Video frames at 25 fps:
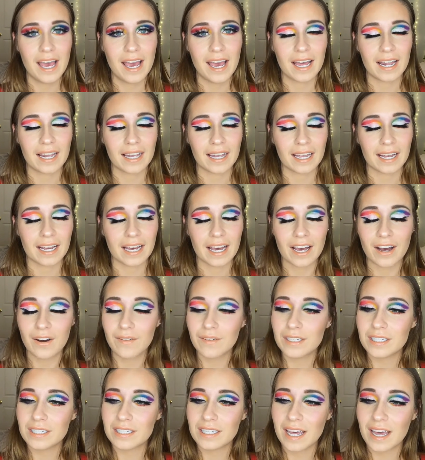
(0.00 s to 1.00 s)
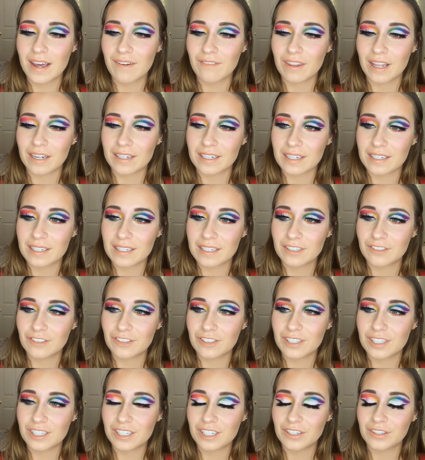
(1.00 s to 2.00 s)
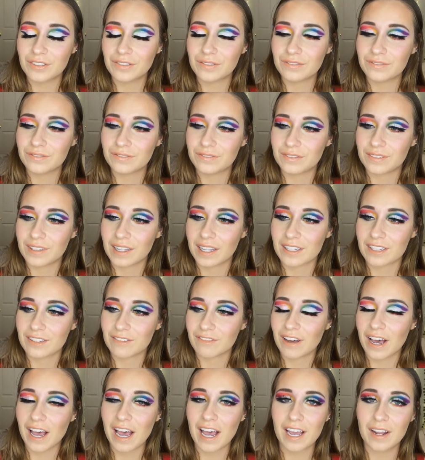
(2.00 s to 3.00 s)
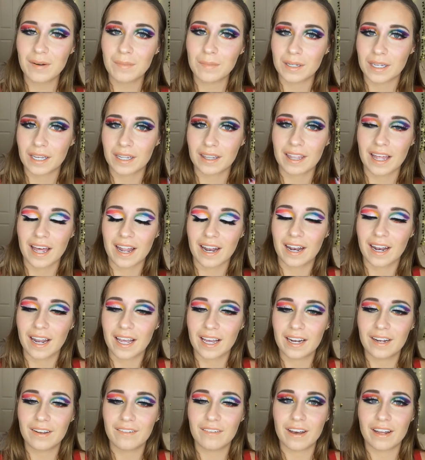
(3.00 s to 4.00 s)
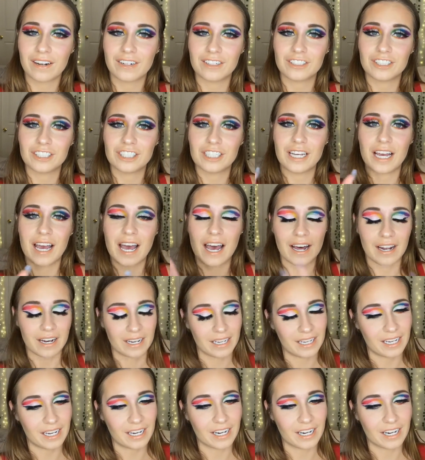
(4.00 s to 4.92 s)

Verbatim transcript: And like I always say, if that doesn't interest you, that's fine, but get that negative energy out of